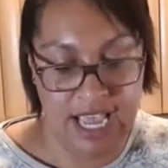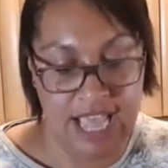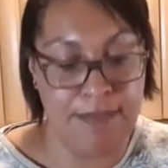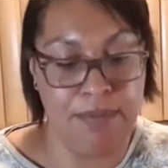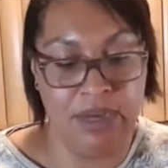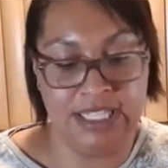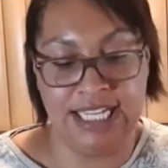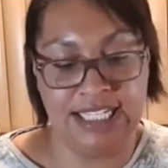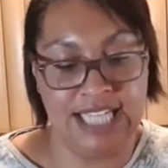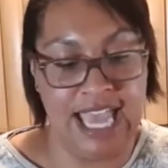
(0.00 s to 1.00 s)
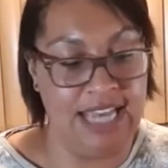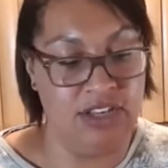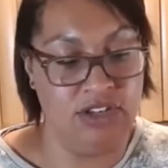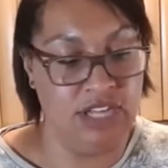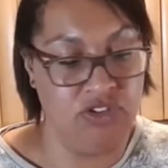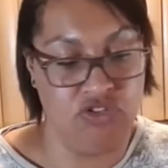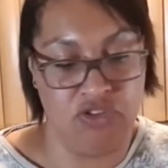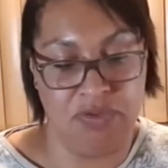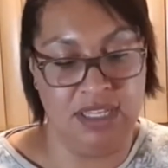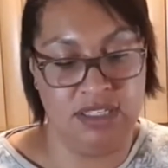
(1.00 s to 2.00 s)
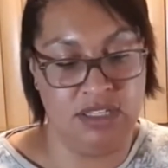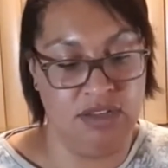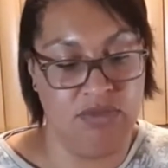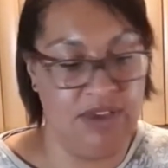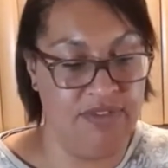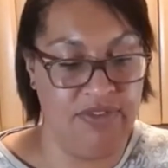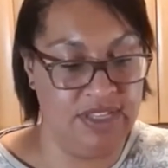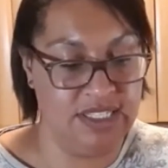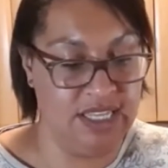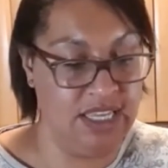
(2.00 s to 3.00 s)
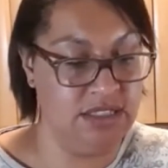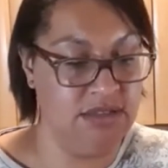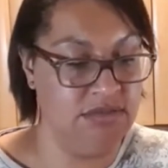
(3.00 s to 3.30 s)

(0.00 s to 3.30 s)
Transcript: And then by day 10, yeah, you're dropping it to whatever feeds it is.